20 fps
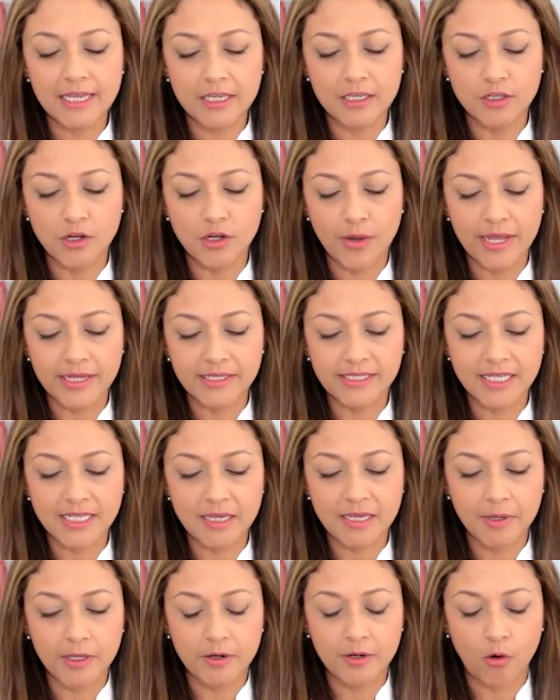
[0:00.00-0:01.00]

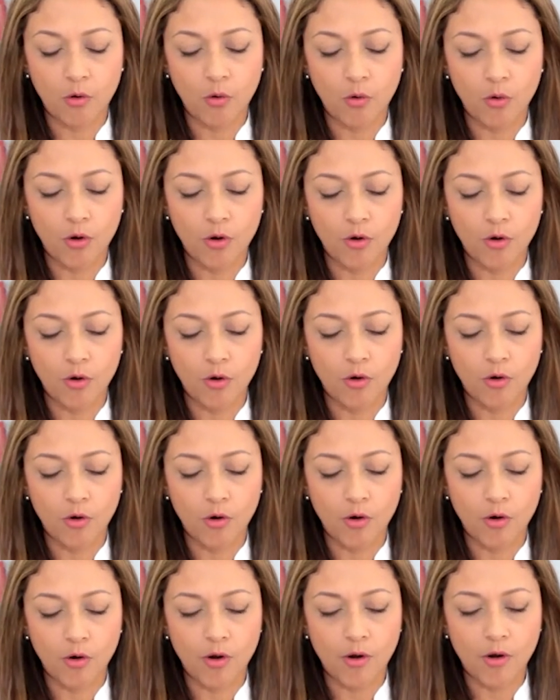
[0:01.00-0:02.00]
exhibit
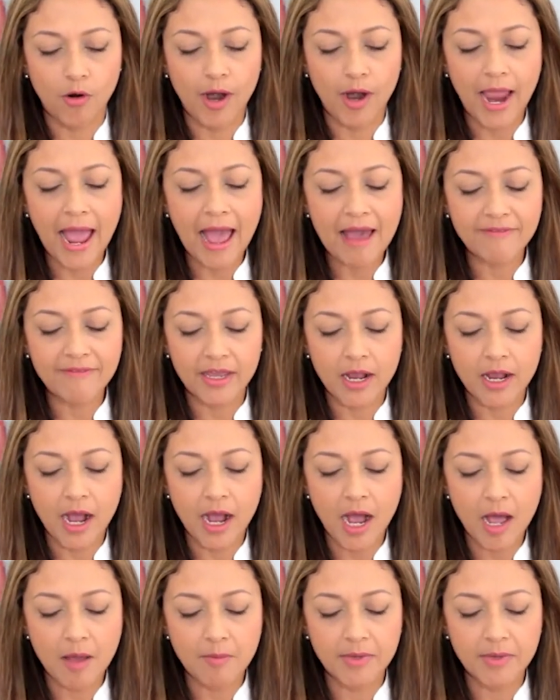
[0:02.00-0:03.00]
or have in
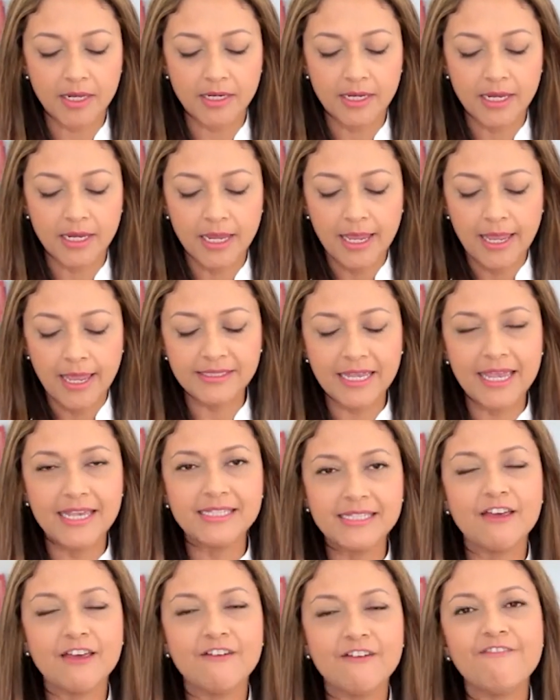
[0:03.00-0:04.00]
common
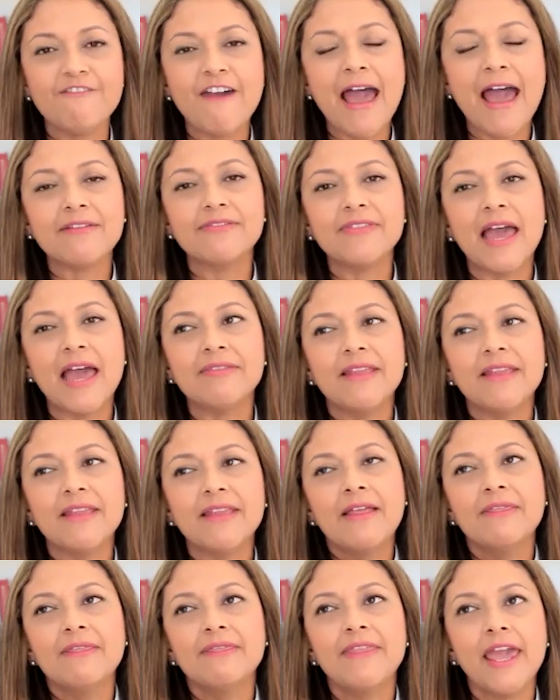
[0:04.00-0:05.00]
is the fact that
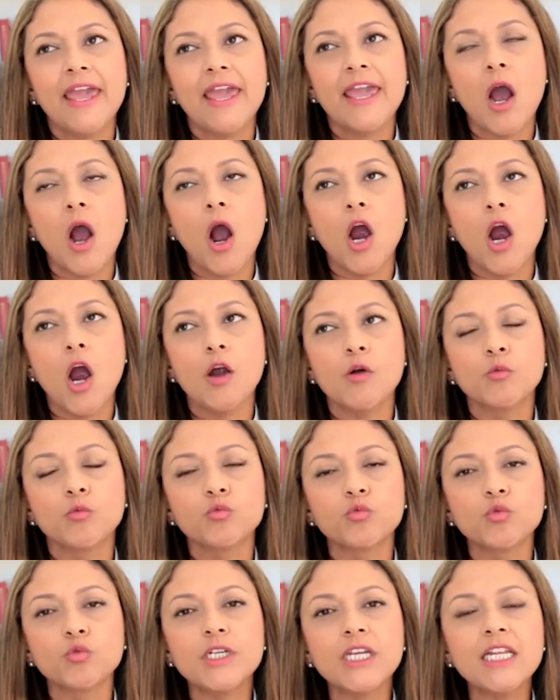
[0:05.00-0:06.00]
they are
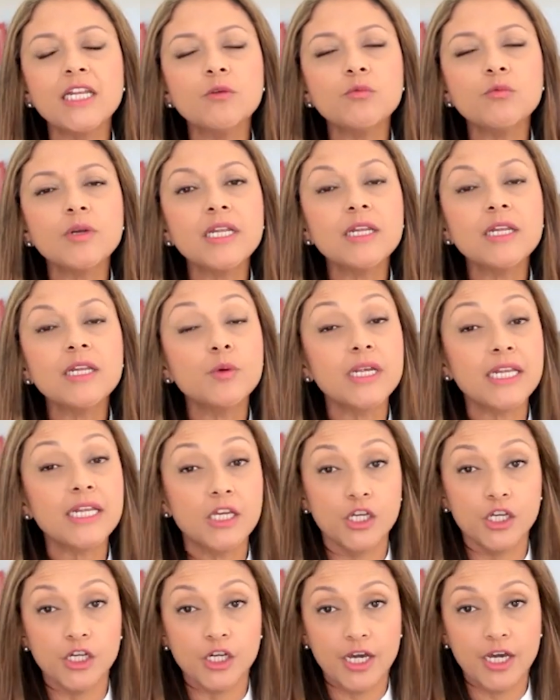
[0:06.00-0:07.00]
really, really,
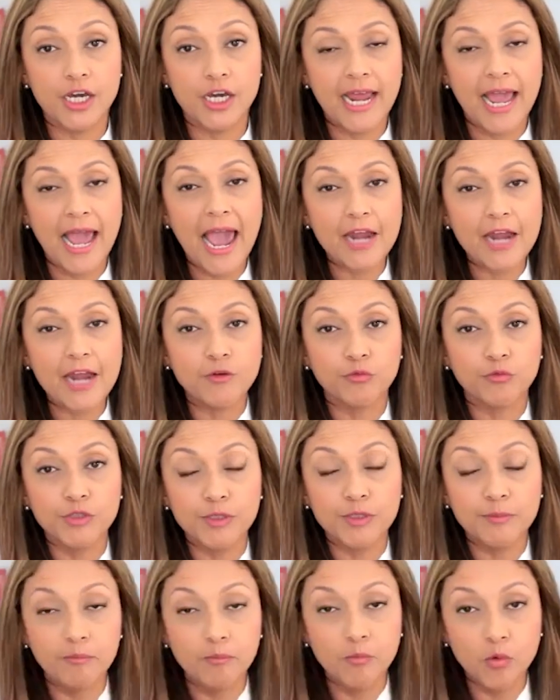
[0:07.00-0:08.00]
really good at
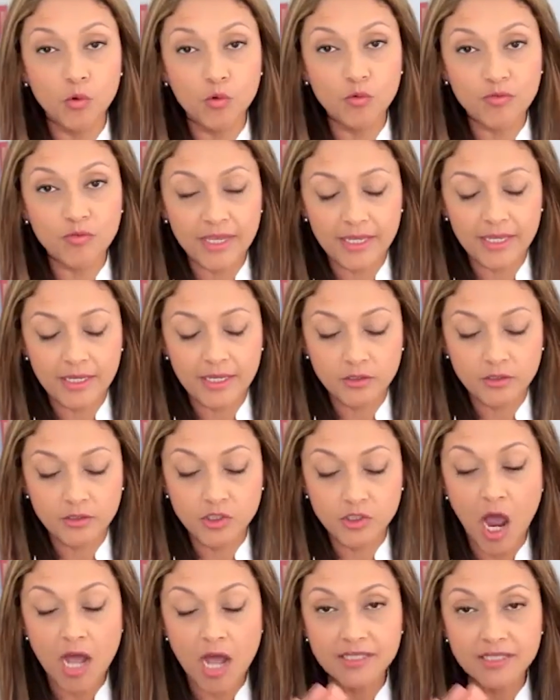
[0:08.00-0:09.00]
removing
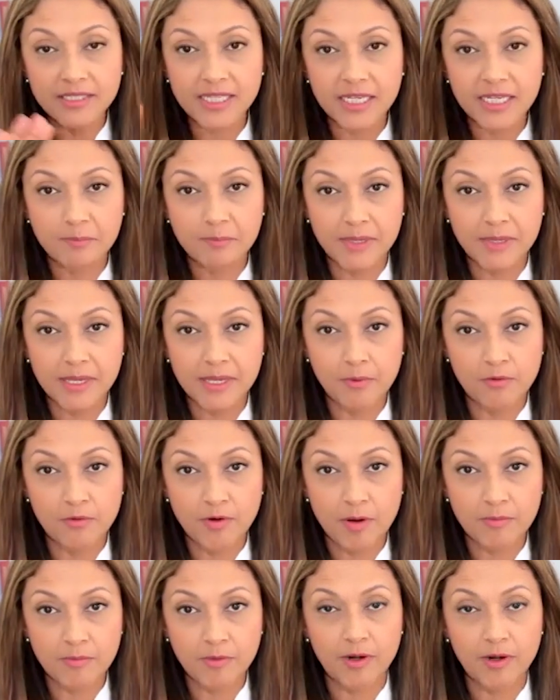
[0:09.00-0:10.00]
toxic people
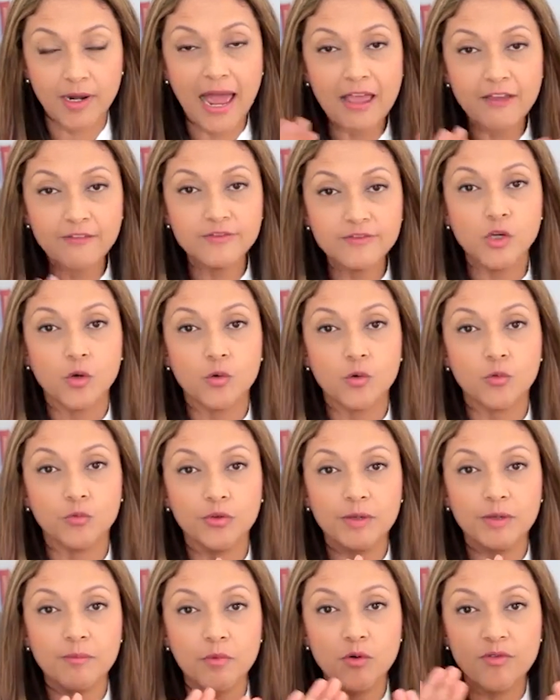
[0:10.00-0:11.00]
from their life. So
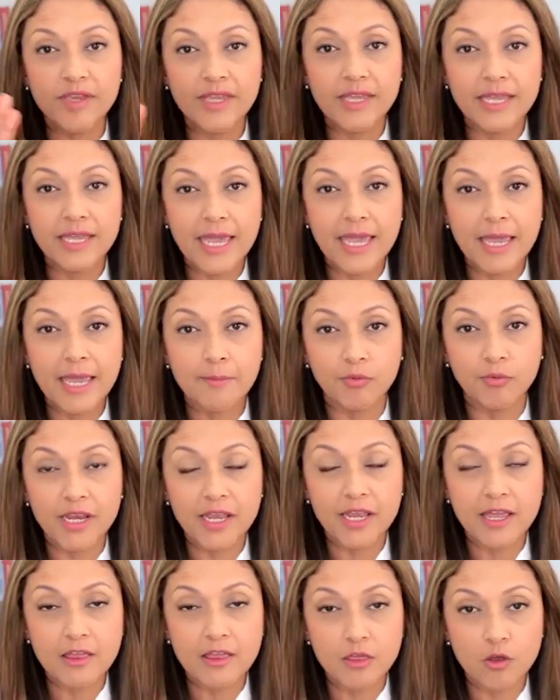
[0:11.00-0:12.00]
removing and
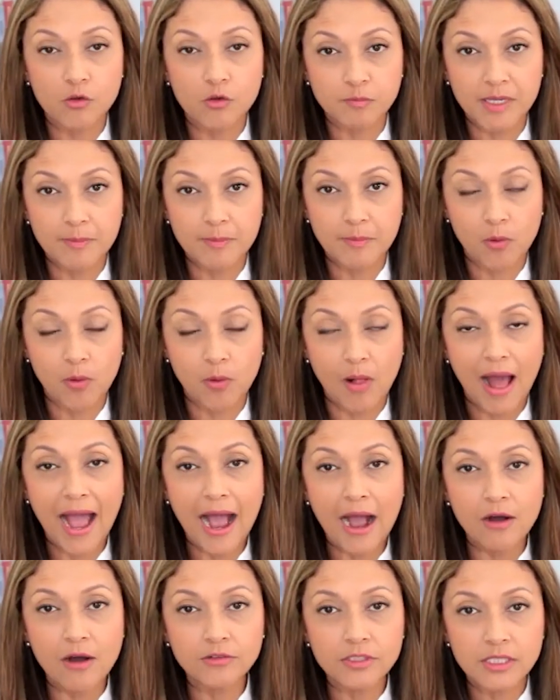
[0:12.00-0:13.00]
bringing those people
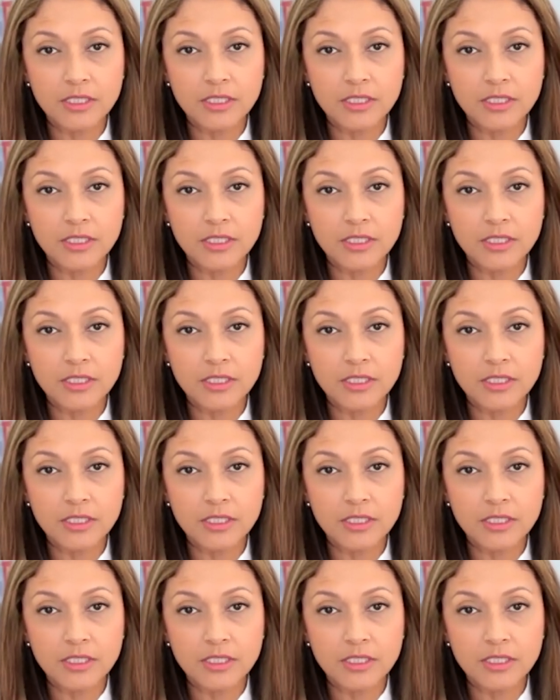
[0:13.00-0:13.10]
out,